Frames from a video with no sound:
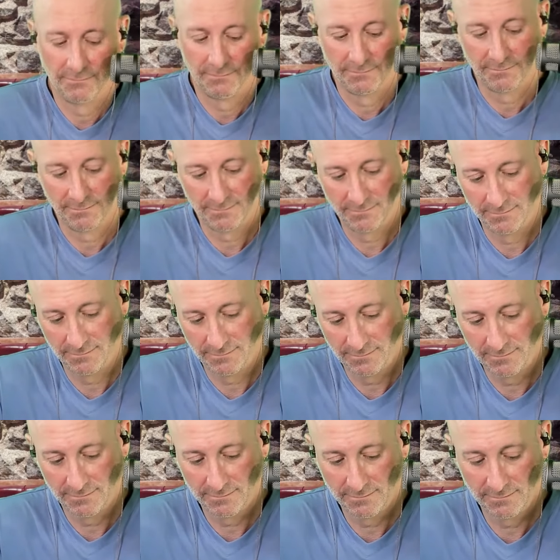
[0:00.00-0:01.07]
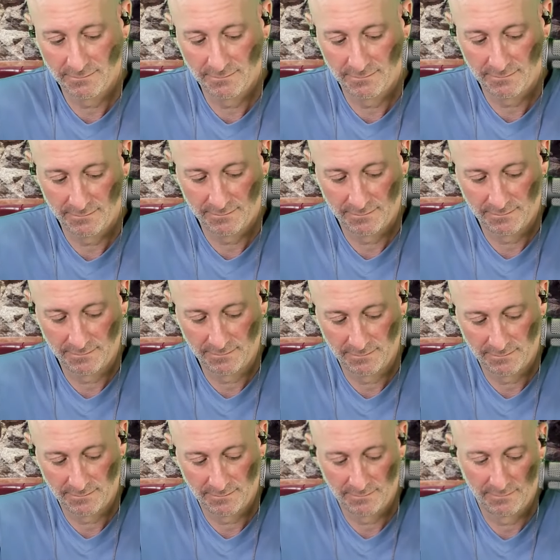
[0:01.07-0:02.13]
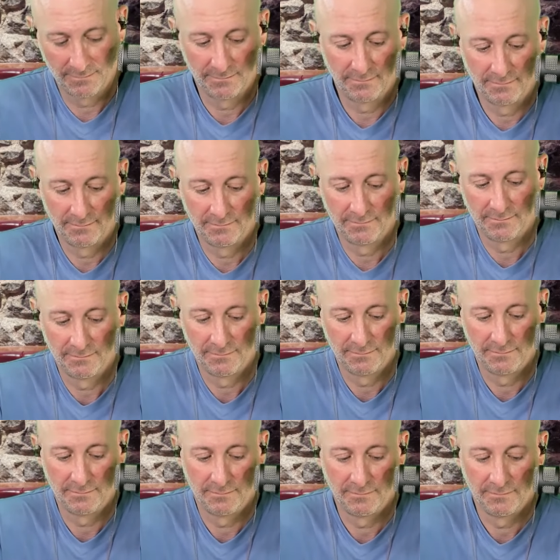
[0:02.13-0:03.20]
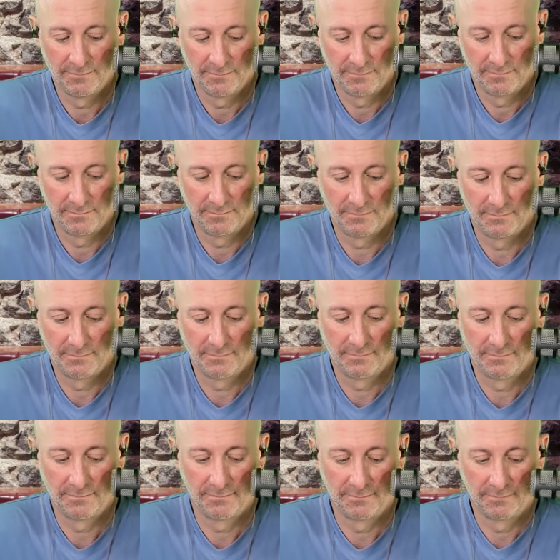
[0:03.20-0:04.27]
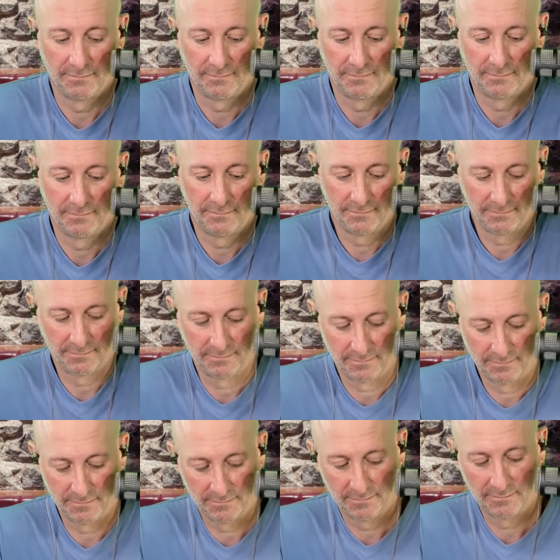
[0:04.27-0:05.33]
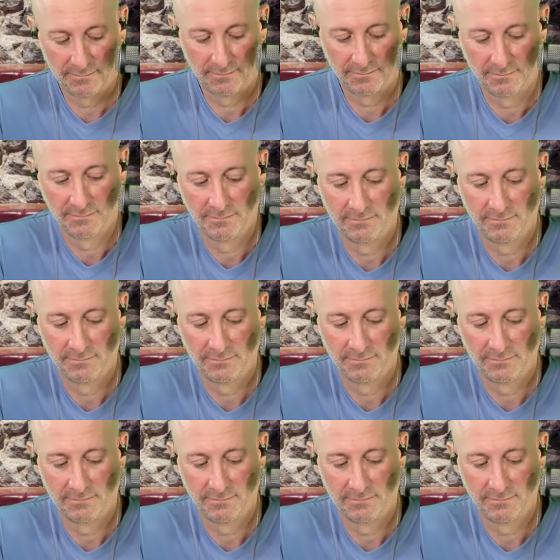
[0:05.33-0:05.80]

[no speech]